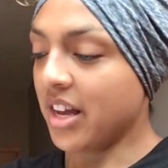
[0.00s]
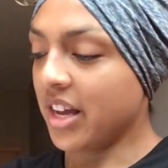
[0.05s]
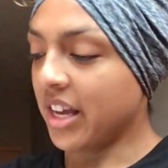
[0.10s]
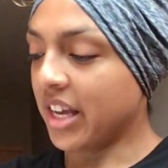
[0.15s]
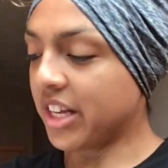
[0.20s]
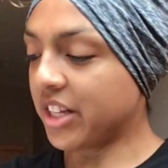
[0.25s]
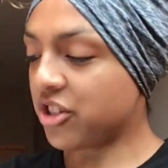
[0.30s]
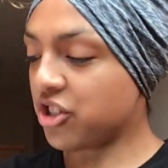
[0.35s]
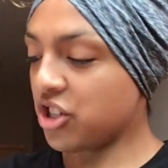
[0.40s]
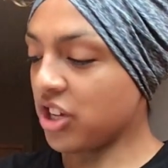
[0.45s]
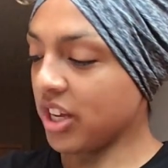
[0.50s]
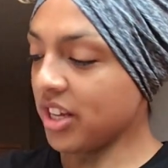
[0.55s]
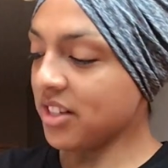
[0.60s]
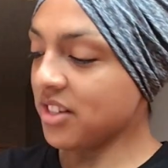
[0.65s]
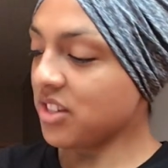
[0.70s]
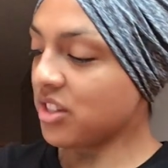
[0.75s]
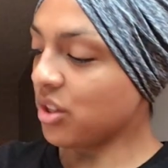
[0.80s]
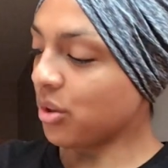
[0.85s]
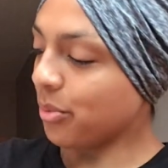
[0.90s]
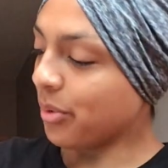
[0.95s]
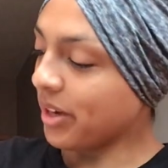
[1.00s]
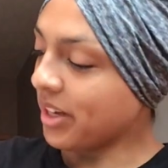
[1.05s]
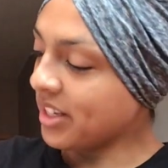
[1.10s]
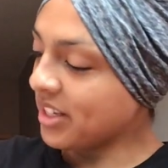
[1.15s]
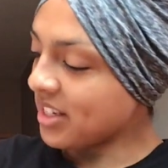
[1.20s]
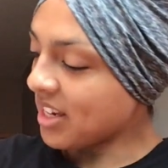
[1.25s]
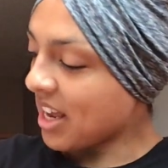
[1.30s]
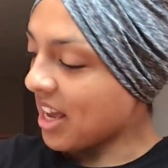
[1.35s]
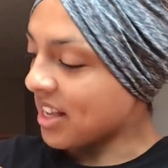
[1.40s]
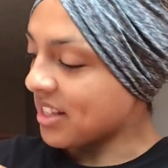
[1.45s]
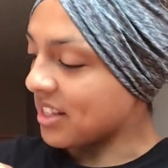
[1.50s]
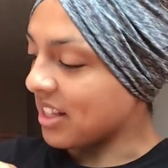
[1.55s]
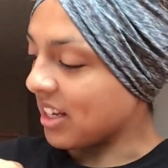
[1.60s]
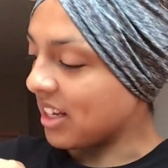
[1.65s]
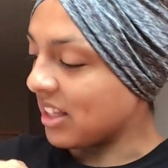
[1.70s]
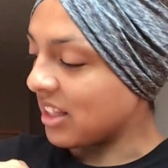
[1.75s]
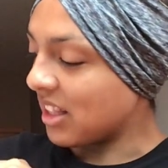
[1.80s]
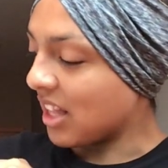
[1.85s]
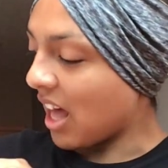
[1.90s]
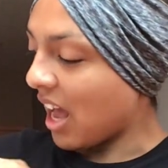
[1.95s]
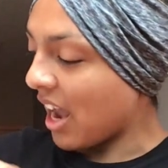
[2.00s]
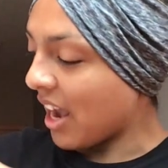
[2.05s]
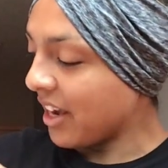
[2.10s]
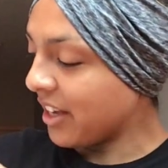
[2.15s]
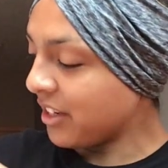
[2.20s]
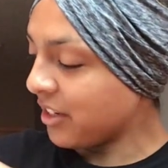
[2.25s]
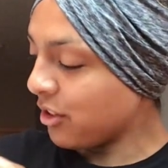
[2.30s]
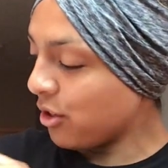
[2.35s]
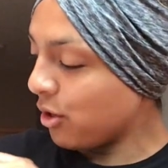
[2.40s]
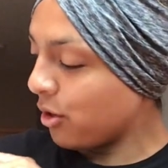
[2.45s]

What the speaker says: He chased the wind as it glided